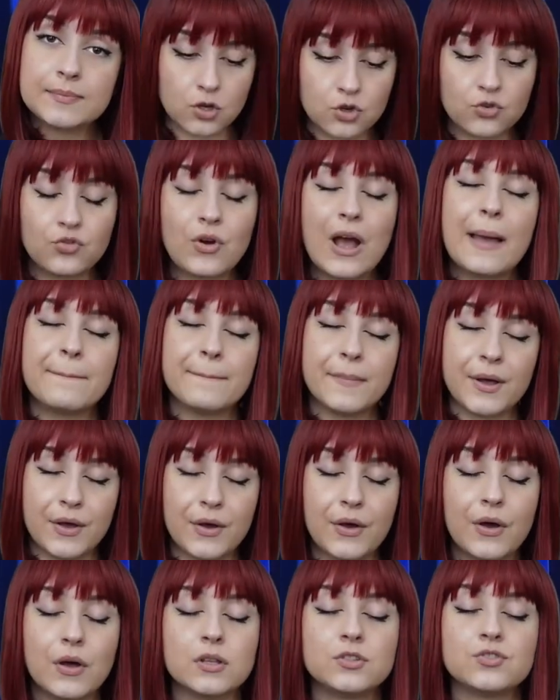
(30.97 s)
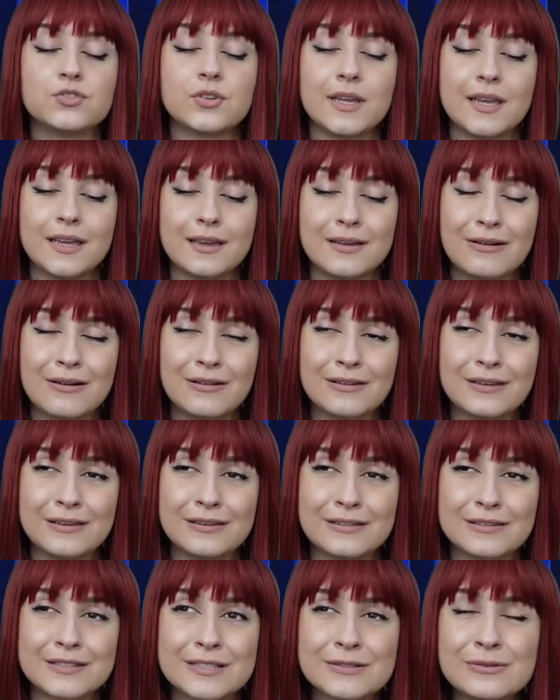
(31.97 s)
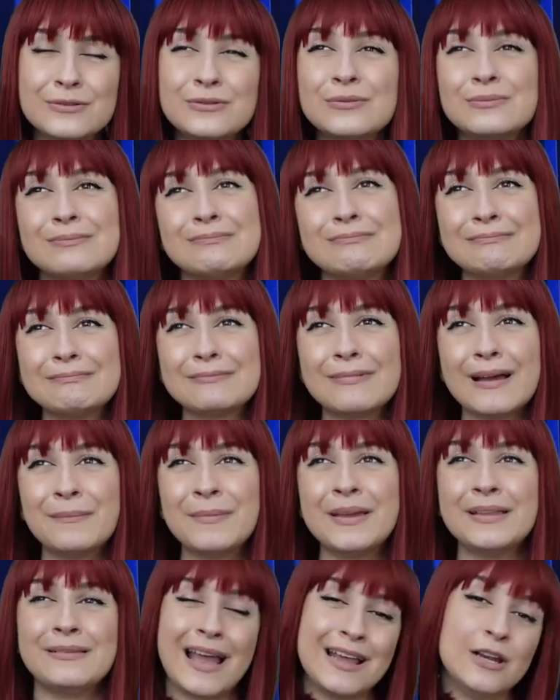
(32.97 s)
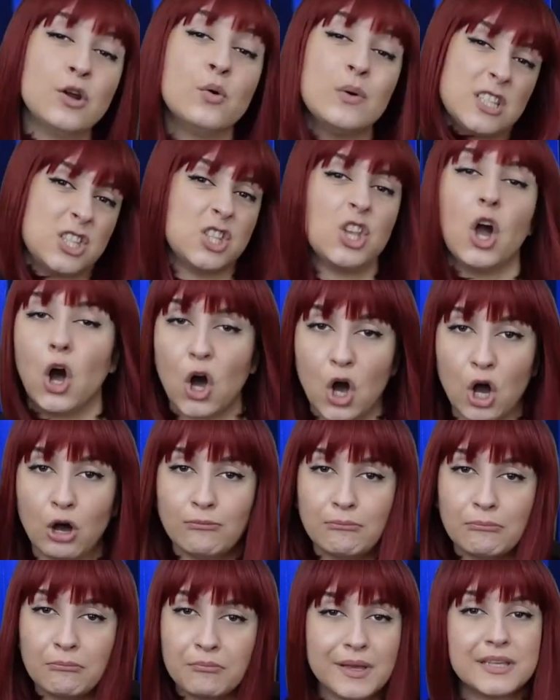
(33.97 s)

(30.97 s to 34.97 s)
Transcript: Grandma Audrey, got you. So, I mean, I know it's not.